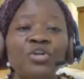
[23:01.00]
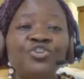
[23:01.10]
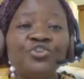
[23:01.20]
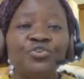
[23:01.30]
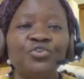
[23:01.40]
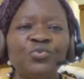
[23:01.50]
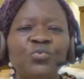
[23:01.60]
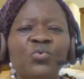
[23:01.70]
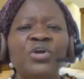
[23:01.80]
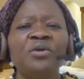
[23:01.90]
do you
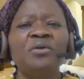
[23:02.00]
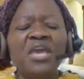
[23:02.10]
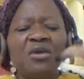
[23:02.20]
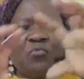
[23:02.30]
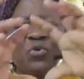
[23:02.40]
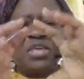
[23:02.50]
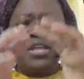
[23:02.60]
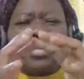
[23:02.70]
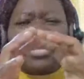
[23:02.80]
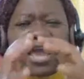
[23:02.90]
do?
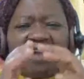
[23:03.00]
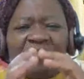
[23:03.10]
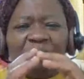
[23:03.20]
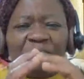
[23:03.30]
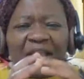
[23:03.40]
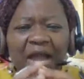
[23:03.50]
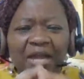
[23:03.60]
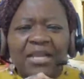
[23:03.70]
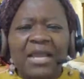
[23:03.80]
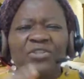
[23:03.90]
In every
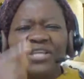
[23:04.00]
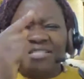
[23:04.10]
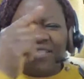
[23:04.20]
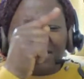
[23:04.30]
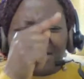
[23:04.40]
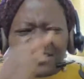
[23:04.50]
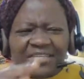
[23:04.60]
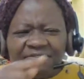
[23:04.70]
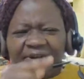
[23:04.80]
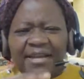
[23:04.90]
dark cloud, there's that
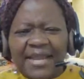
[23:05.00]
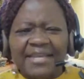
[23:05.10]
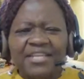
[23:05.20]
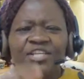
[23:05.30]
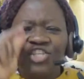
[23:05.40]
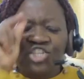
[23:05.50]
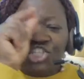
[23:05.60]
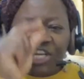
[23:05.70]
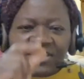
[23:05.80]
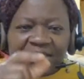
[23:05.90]
silver line.
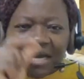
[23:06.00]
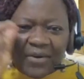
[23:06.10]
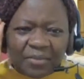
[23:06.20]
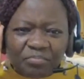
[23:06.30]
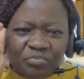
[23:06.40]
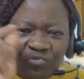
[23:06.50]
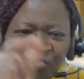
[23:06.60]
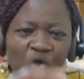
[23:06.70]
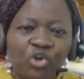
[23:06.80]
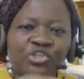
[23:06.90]
Trace it out and
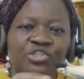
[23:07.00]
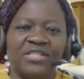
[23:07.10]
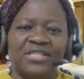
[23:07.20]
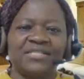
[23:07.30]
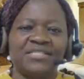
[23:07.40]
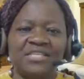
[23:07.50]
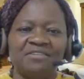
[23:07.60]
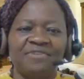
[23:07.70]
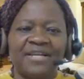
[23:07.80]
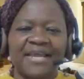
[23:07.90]
focus on that
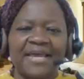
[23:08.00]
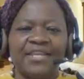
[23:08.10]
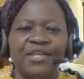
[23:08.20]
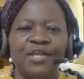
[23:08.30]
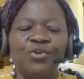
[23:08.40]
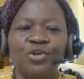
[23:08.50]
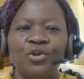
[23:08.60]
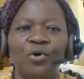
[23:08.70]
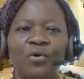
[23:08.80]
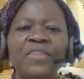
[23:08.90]
silver line.
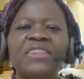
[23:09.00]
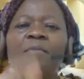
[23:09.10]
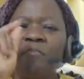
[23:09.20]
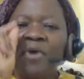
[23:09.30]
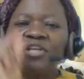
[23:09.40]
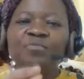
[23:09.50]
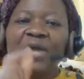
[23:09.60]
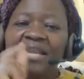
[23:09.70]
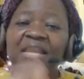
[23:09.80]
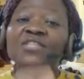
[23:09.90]
There must be
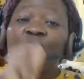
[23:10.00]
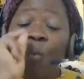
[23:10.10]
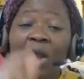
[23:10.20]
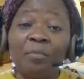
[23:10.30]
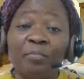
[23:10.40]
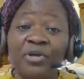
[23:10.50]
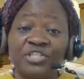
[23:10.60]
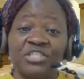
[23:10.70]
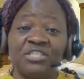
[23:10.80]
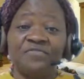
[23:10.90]
at least one
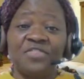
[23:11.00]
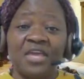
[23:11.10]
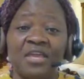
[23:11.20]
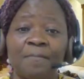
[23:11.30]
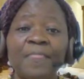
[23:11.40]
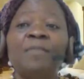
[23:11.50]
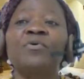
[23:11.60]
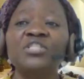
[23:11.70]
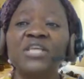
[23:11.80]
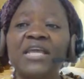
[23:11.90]
positive thing,
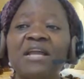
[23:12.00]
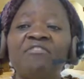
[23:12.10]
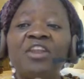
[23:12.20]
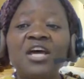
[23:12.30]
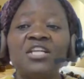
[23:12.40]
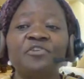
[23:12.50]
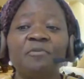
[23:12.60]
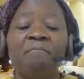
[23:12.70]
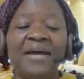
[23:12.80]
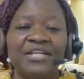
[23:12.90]
because again, I've learned
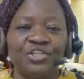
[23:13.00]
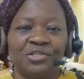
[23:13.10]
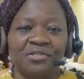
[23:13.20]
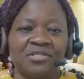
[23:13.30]
from mentors